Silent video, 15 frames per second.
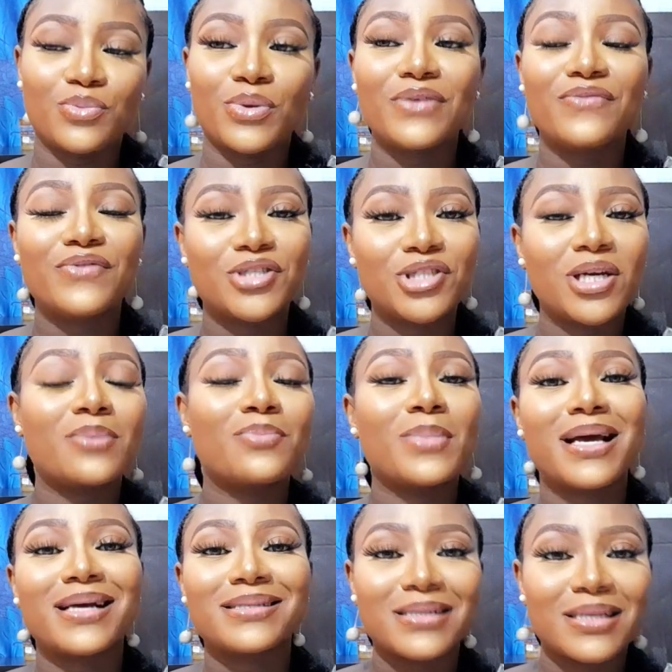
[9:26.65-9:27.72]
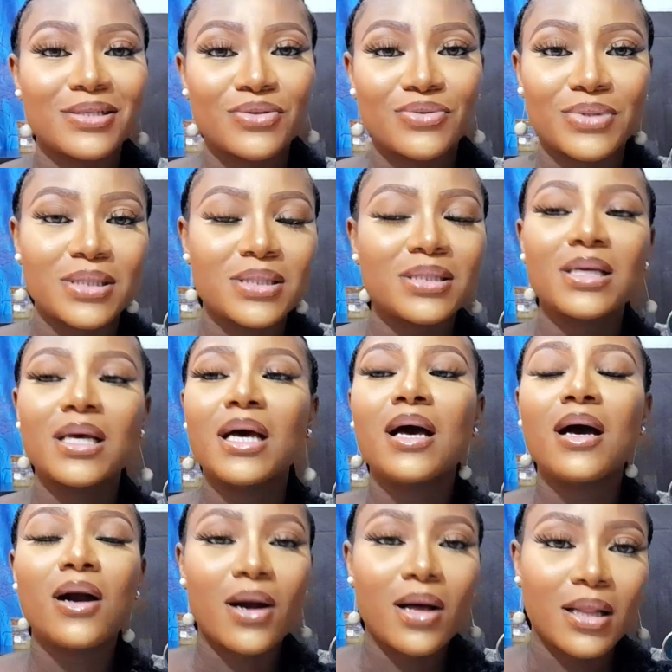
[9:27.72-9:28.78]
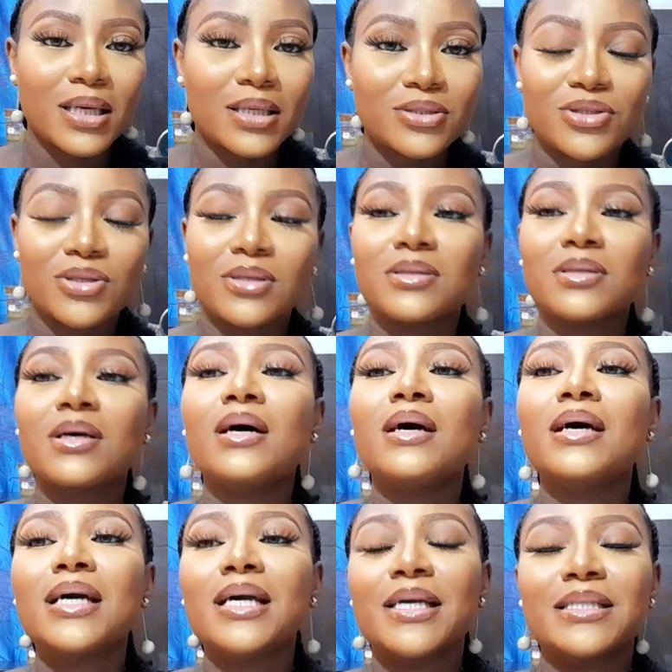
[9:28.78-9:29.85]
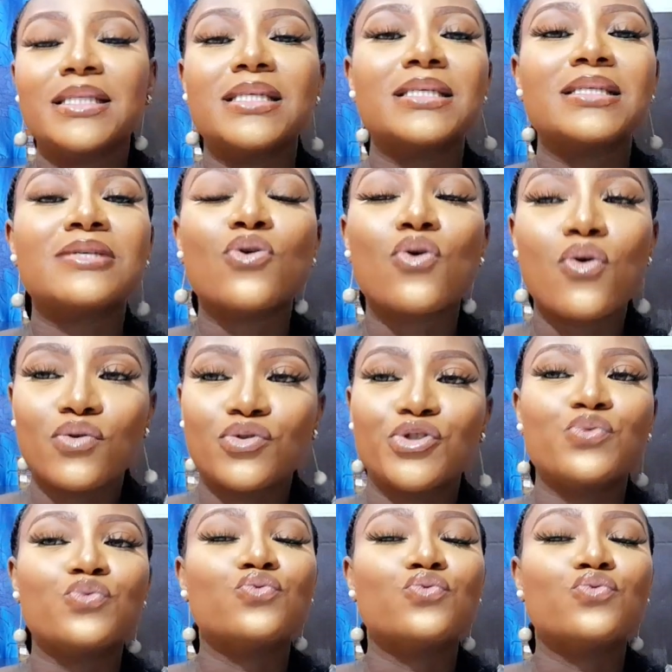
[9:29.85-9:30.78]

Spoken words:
But if you check my accessories collection, it is gold.